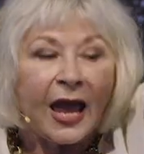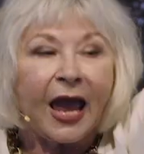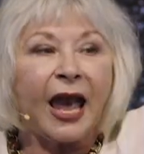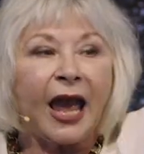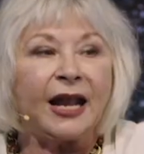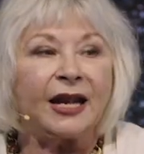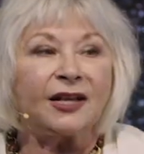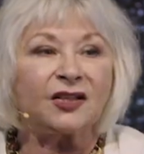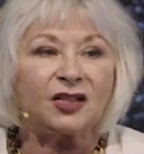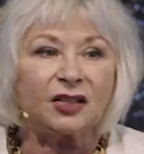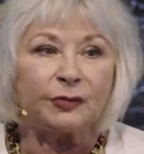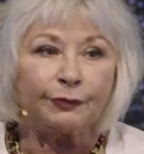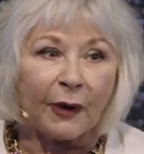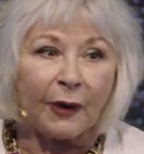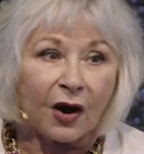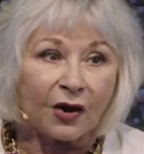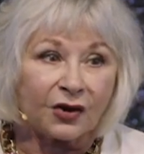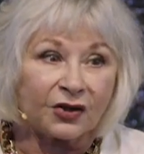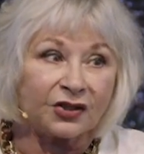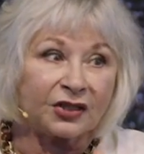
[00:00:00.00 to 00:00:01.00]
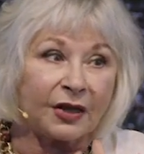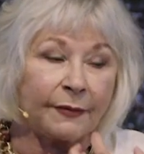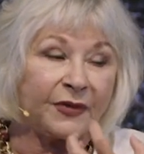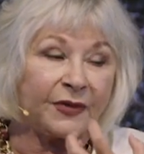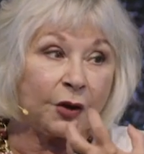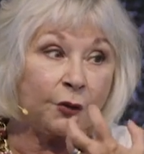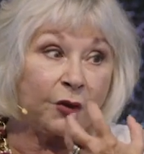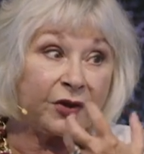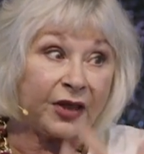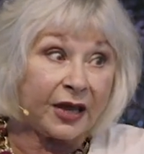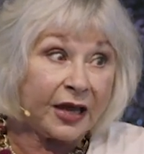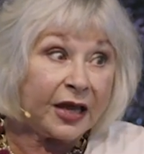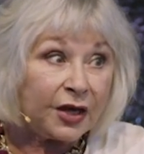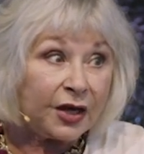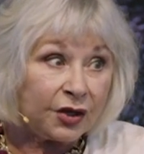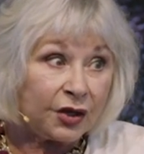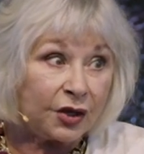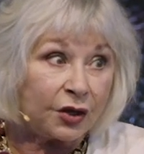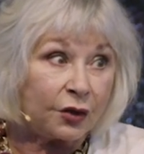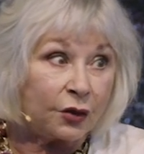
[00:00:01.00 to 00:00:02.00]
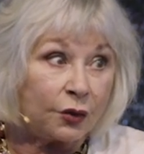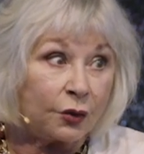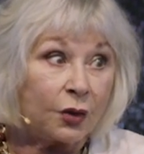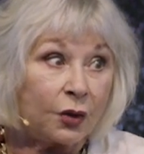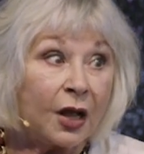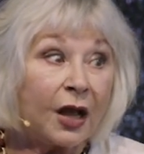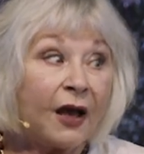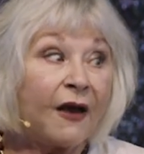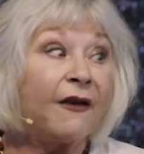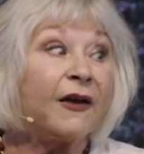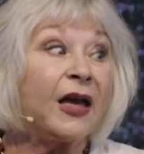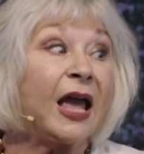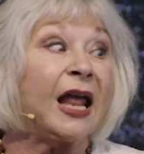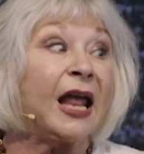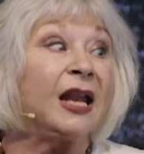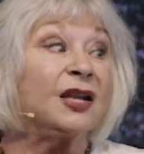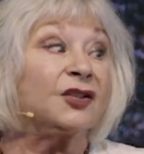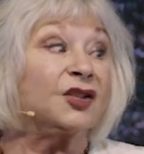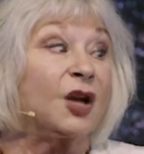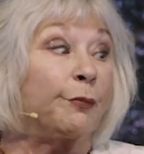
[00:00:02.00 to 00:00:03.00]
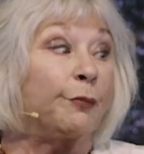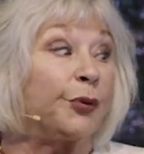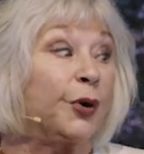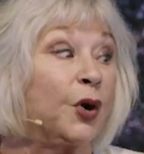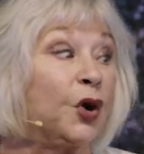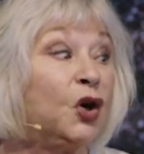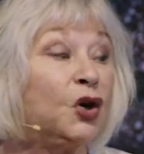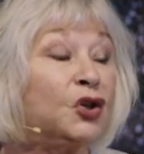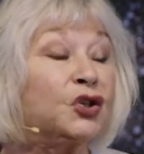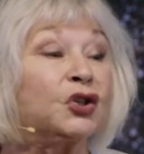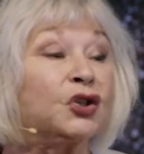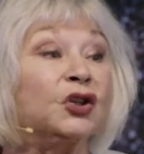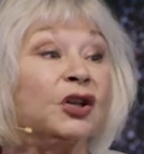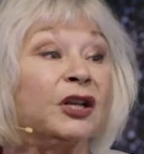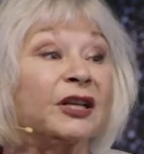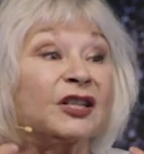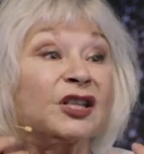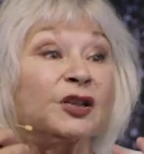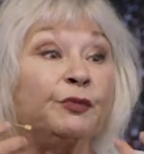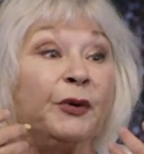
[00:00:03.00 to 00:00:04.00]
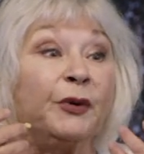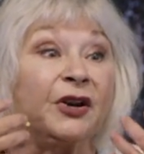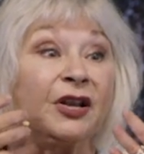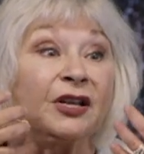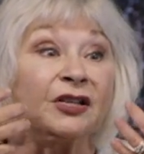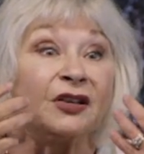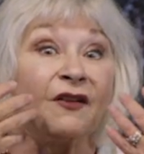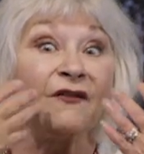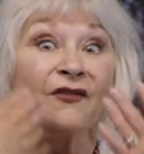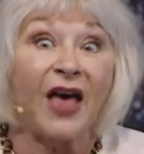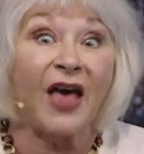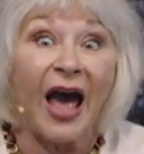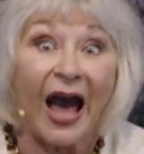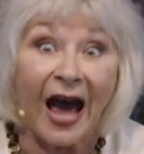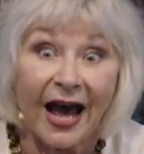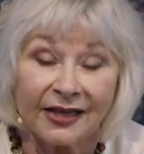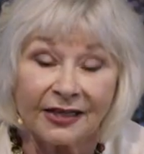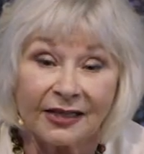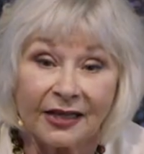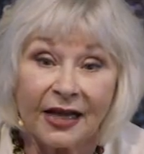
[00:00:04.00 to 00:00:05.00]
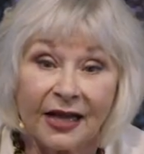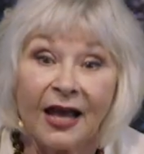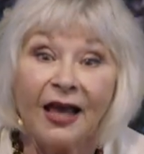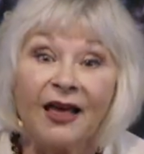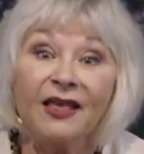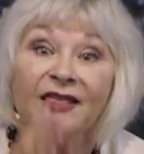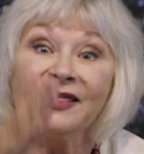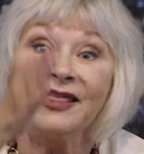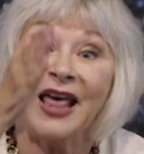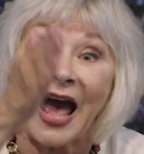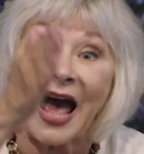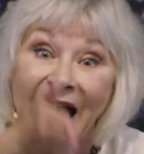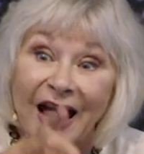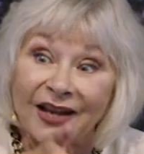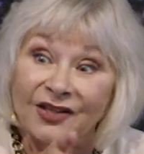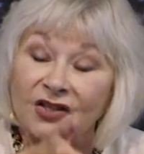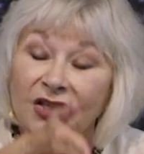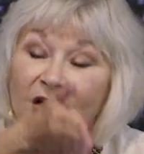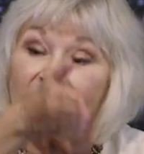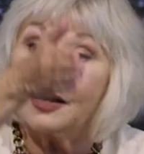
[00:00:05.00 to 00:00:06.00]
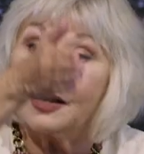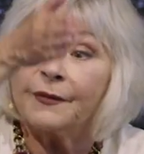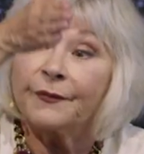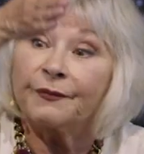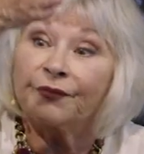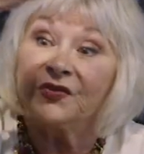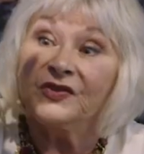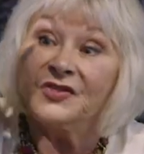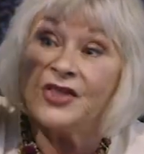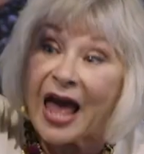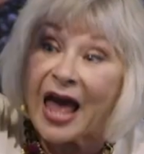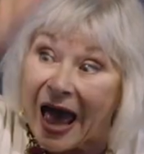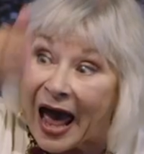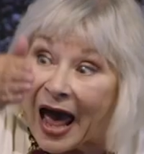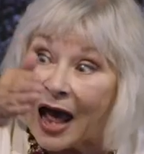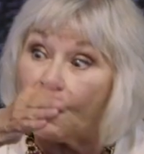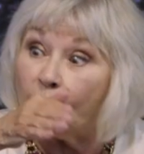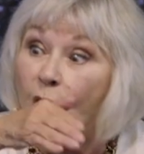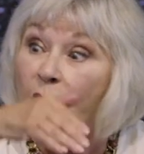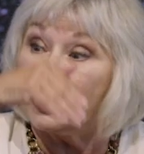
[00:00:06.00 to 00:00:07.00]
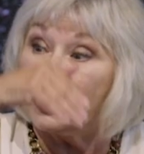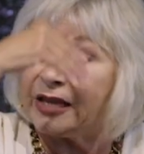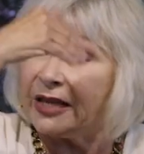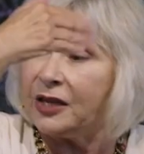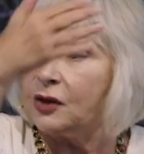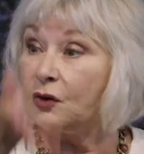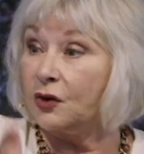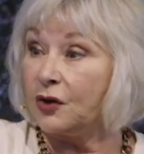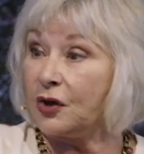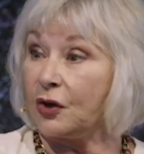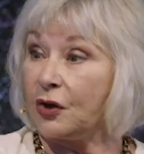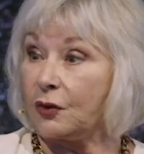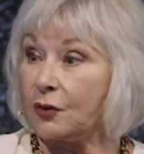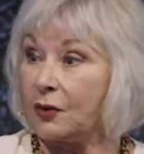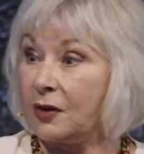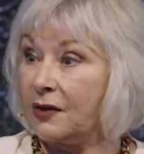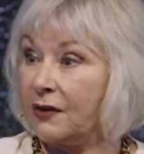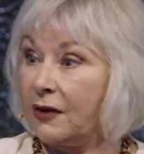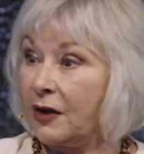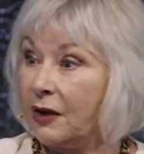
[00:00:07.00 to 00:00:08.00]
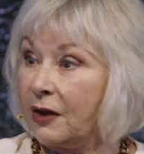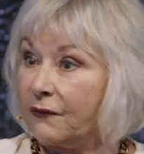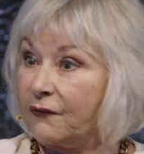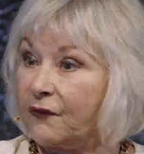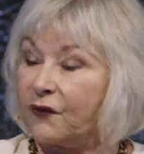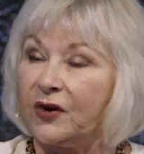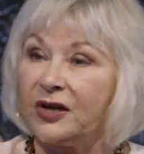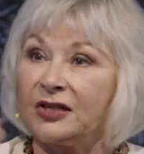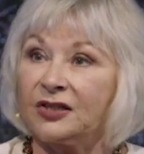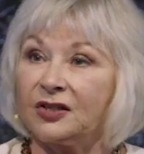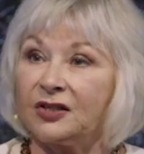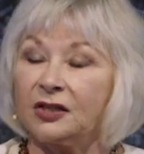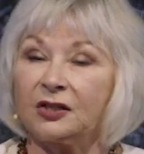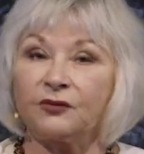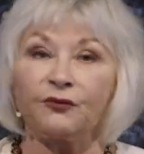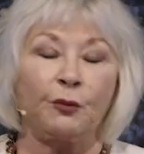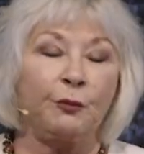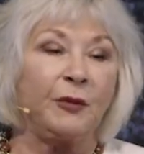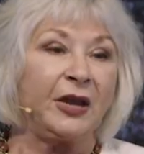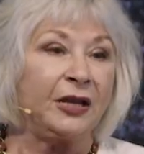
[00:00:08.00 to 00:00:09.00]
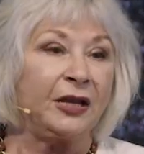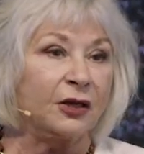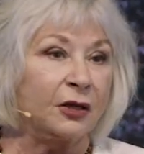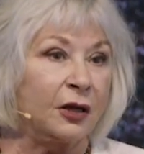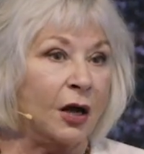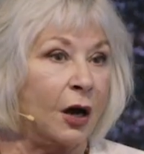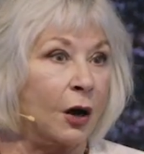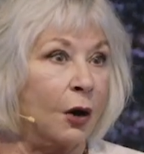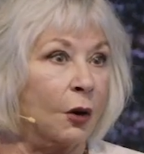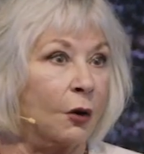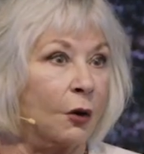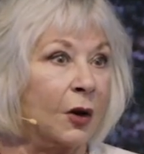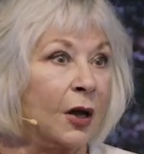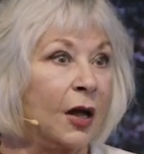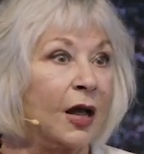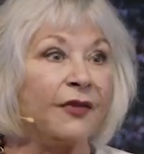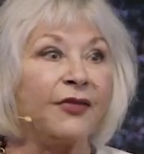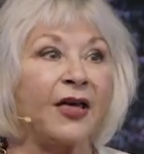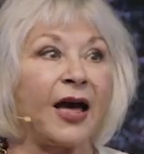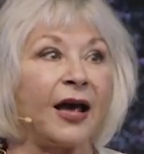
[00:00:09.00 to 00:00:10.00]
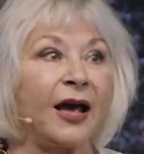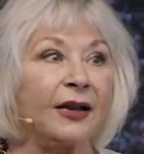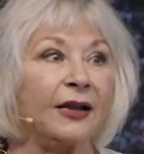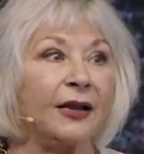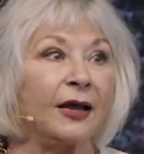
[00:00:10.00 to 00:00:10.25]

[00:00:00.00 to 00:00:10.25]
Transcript: and it sparks something within you and it's a personal experience of that, that's, that will heal you. For instance, for me to know that